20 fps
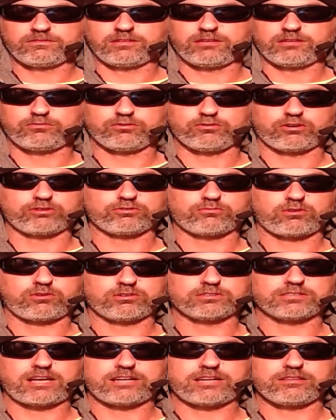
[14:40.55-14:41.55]
If you're on the
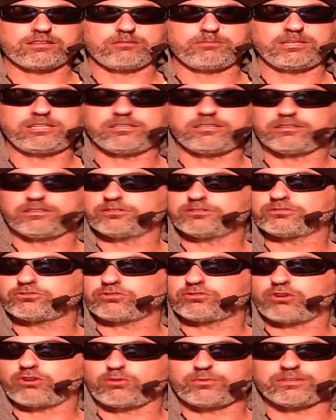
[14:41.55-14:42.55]
wrong side of the media, there's
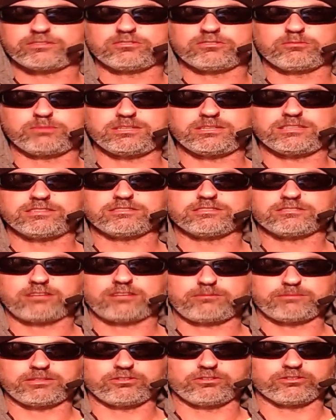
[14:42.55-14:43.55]
going to be
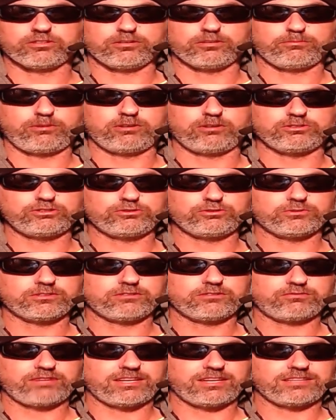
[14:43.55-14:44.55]
something. They're going to punch you in
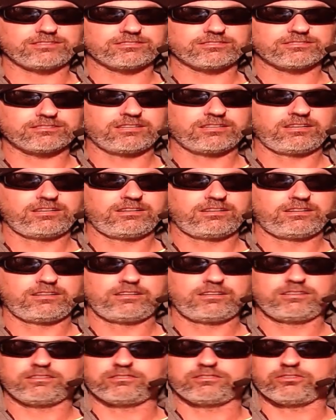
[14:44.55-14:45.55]
the face.
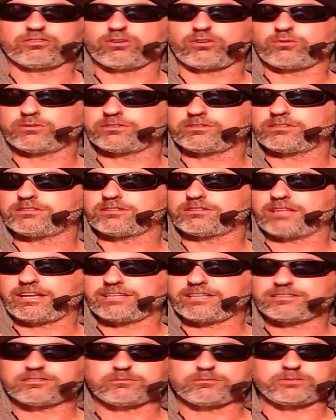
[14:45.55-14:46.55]
They're going to
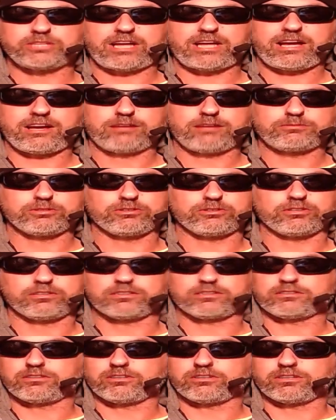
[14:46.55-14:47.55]
land some jabs. They're going
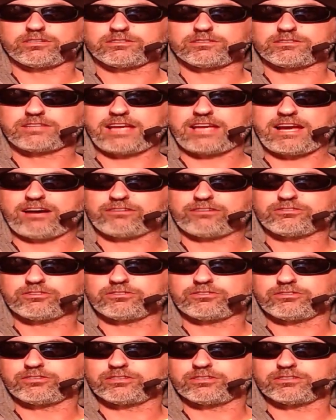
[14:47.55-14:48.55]
to counter.
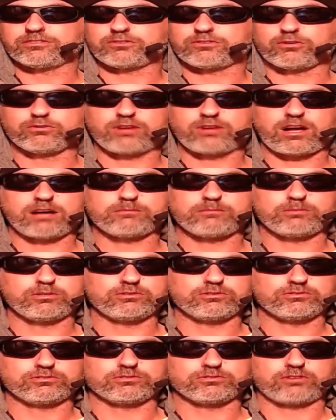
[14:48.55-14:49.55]
They're going to throw
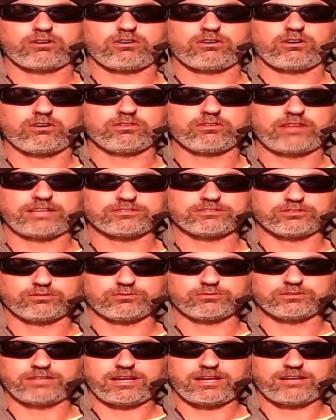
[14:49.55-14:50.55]
combos. It's all that's
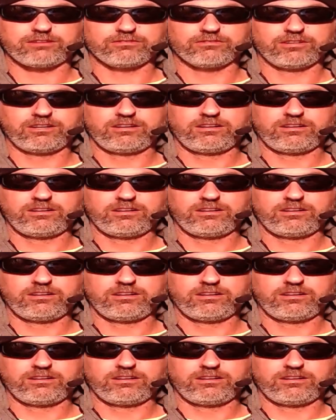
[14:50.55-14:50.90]
going down.